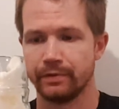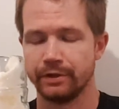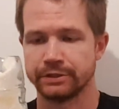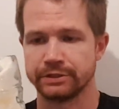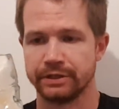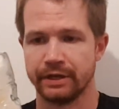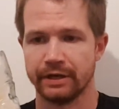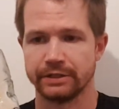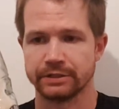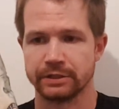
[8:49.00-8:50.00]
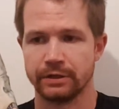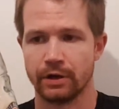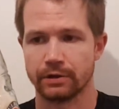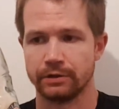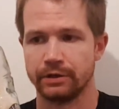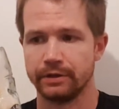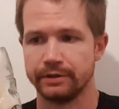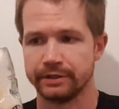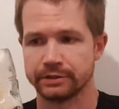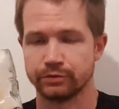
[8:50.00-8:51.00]
this Helles lager
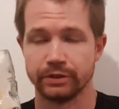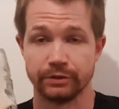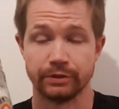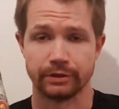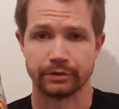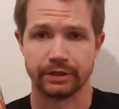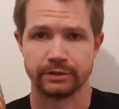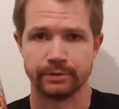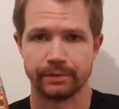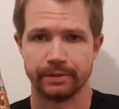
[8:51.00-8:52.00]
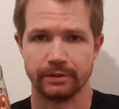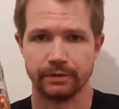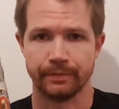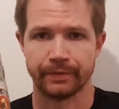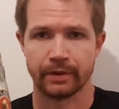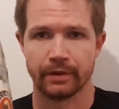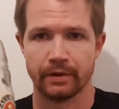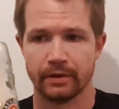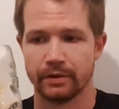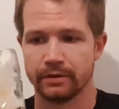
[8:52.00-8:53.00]
is really really great in my opinion
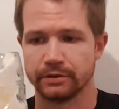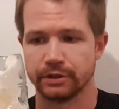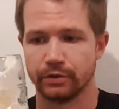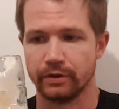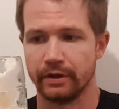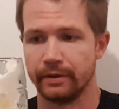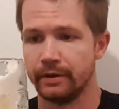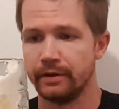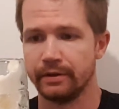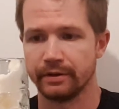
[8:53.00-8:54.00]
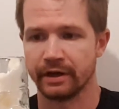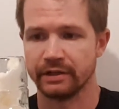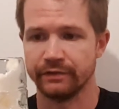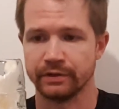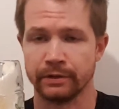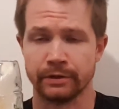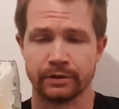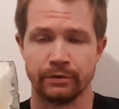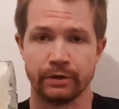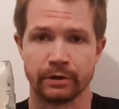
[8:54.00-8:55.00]
so uh, I definitely
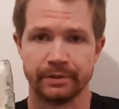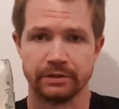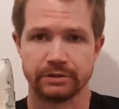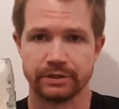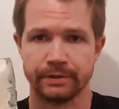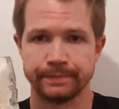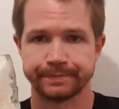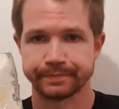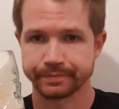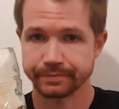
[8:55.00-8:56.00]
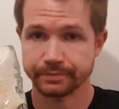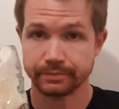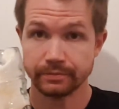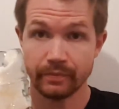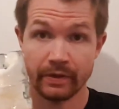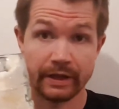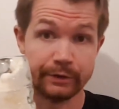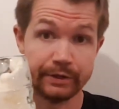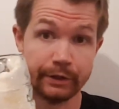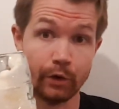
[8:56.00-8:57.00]
can recommend it. And I
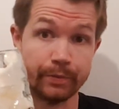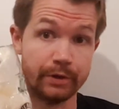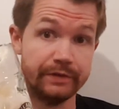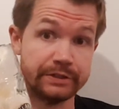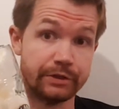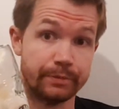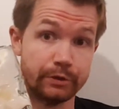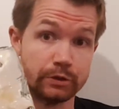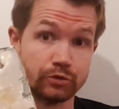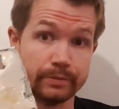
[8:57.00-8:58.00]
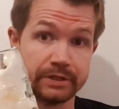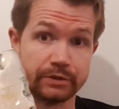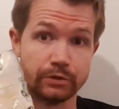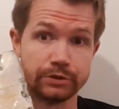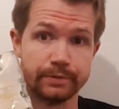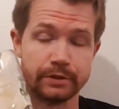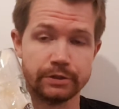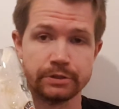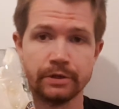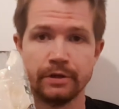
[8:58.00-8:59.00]
really hope you visit the brewery's website also
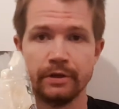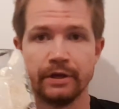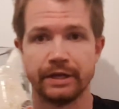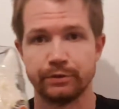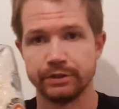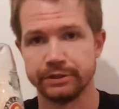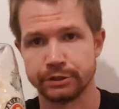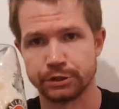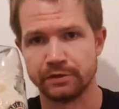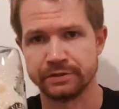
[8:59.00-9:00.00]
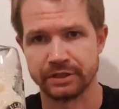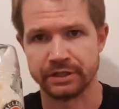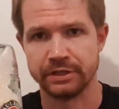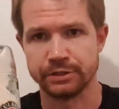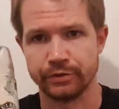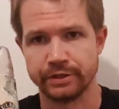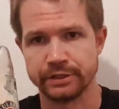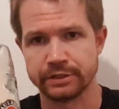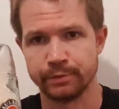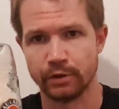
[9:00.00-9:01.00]
because it really deserves attention, these
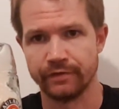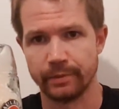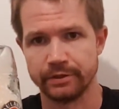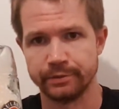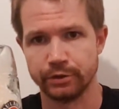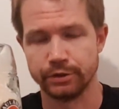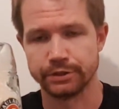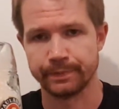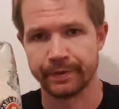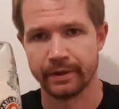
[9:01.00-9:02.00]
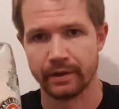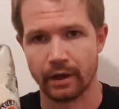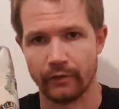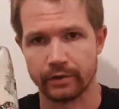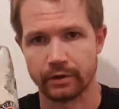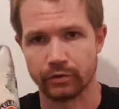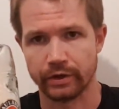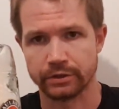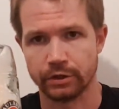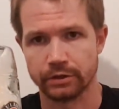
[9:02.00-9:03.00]
small family brewers having a
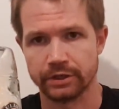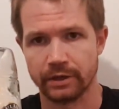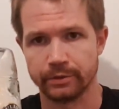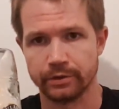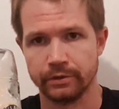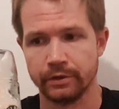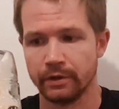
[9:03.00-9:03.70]
quite hard time to